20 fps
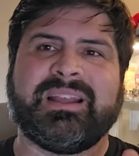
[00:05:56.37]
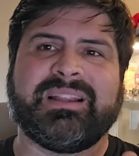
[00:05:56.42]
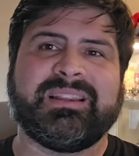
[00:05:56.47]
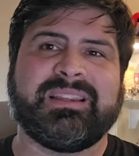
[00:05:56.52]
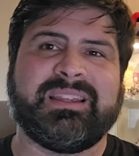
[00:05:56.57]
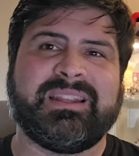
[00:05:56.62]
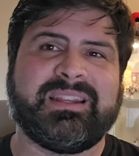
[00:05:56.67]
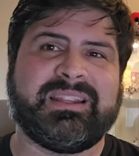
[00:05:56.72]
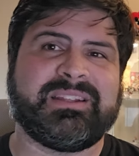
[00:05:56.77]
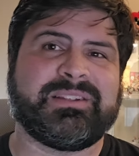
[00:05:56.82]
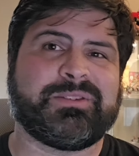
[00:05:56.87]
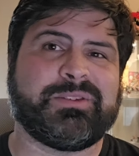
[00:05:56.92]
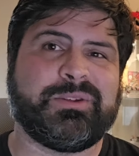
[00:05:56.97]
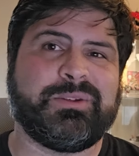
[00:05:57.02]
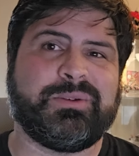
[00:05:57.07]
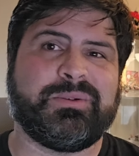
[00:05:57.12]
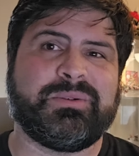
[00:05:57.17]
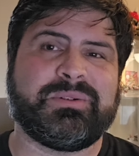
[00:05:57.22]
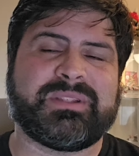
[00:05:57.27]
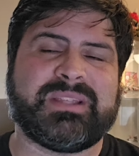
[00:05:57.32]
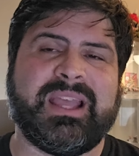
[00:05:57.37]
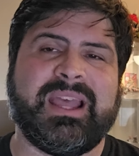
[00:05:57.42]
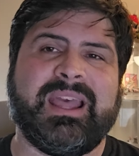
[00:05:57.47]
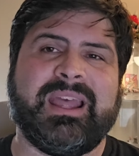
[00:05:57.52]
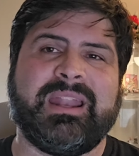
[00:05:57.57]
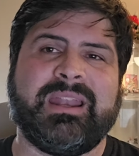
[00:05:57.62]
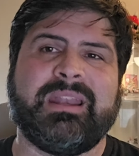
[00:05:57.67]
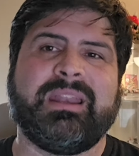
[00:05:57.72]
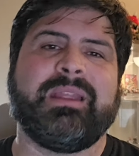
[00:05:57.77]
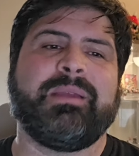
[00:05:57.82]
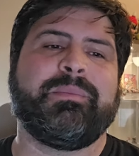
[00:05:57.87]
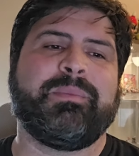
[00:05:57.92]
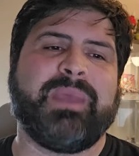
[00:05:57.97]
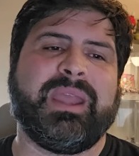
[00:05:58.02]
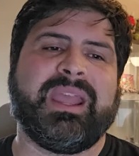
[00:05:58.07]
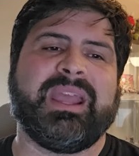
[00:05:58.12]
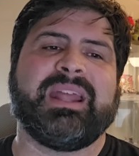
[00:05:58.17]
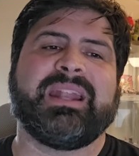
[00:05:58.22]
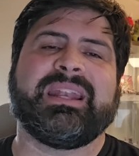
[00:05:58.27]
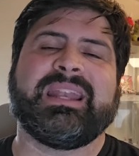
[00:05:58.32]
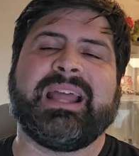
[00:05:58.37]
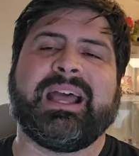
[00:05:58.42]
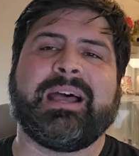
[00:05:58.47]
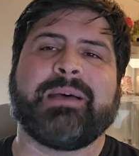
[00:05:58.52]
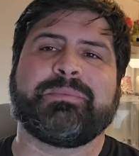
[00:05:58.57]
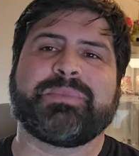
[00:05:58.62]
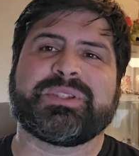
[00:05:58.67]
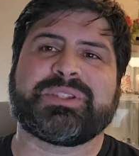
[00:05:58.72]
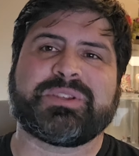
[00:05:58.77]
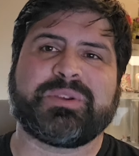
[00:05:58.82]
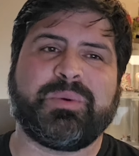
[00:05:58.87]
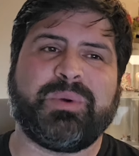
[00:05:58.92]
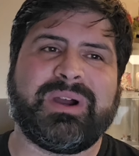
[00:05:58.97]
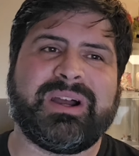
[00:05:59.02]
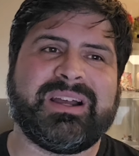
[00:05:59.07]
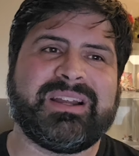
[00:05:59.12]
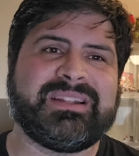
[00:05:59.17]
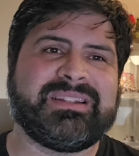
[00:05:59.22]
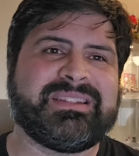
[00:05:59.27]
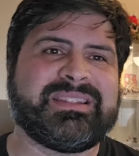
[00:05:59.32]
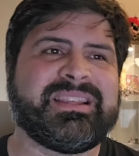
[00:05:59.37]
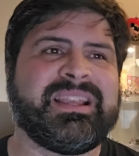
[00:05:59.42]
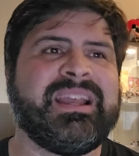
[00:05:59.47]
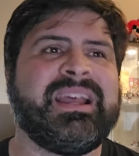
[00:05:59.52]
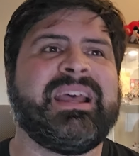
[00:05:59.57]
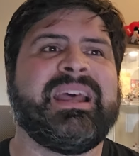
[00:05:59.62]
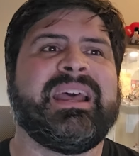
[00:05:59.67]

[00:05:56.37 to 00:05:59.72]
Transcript: leading to 10-man knob squads,